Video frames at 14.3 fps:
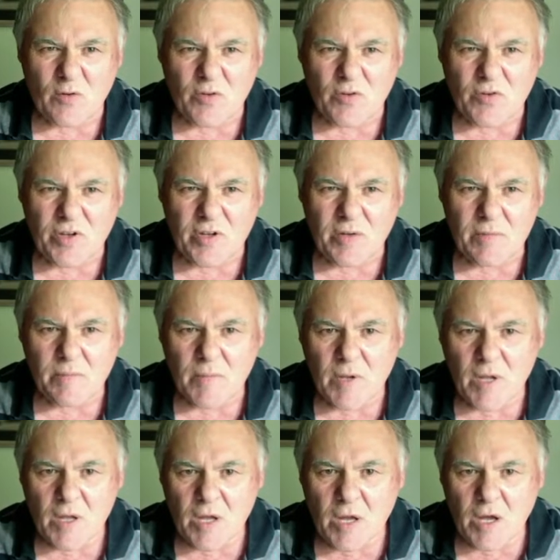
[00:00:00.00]
see?
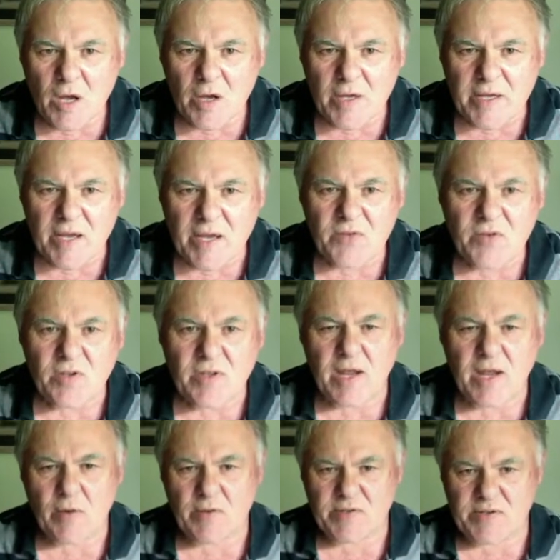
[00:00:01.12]
Okay, so
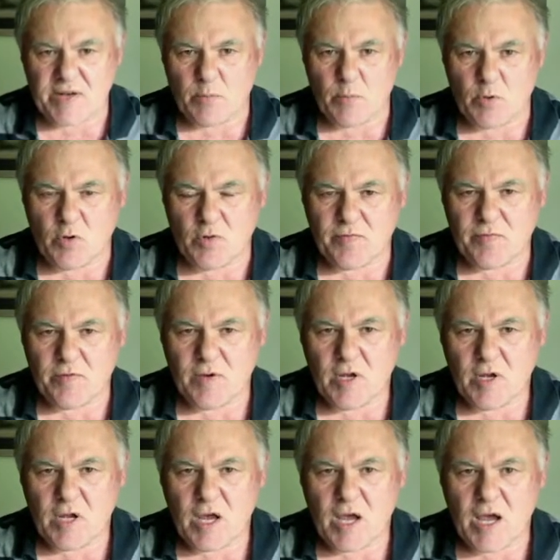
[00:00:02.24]
now it's our move.
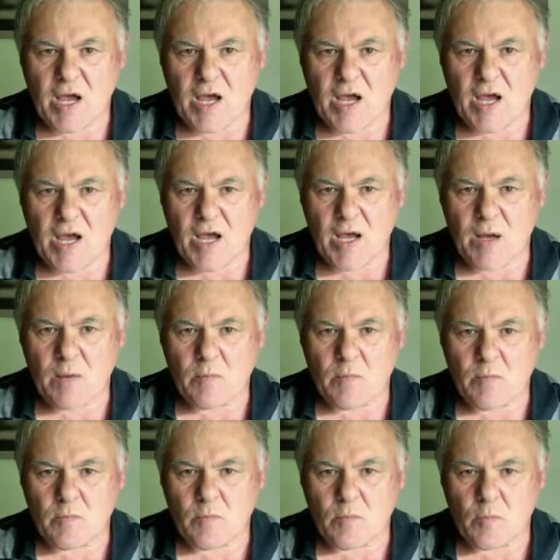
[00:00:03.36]

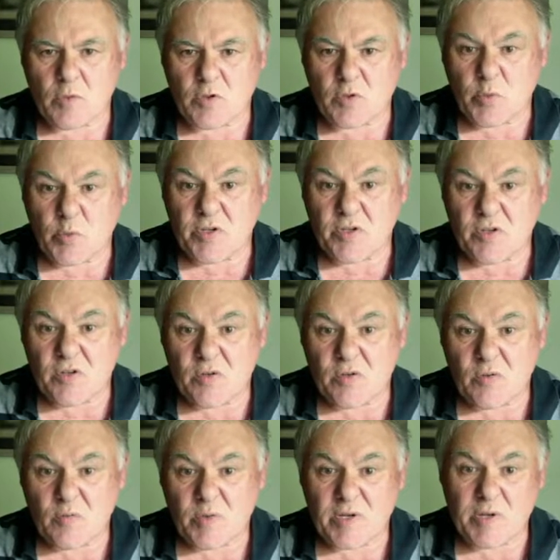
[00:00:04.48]
What do?
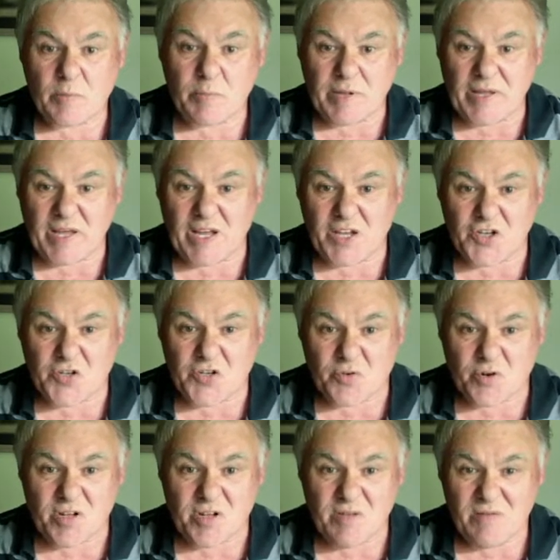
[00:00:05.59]
We can play
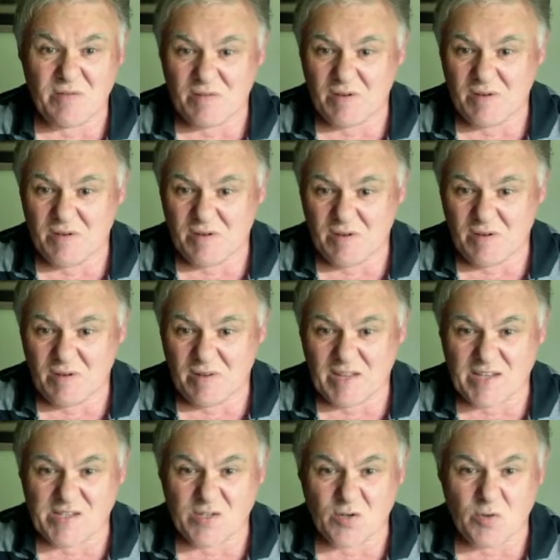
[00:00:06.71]
h3.
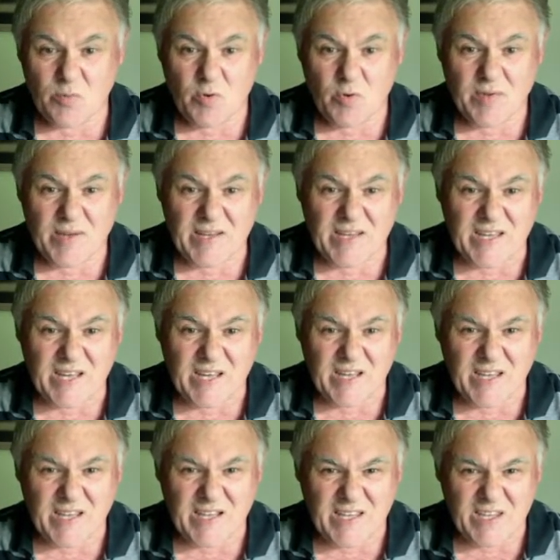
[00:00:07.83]
That's a good move.
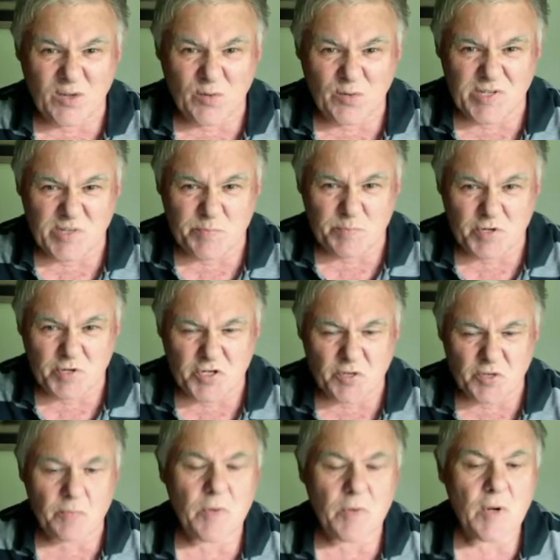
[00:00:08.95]
That kills his
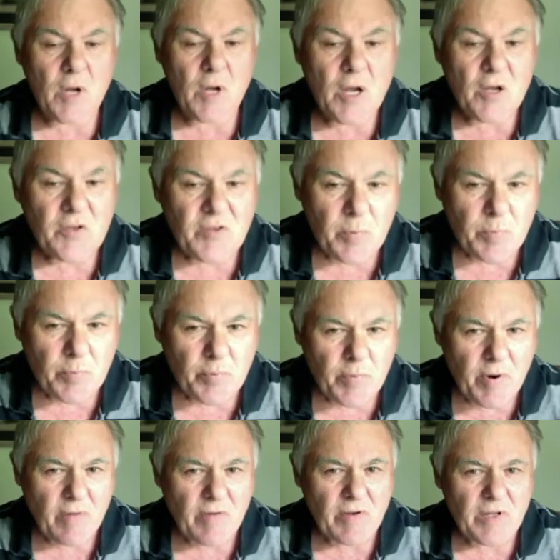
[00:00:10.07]
bishop
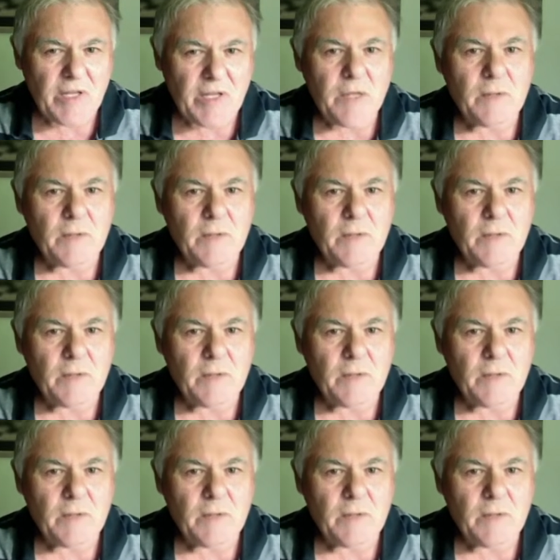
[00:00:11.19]
temporarily.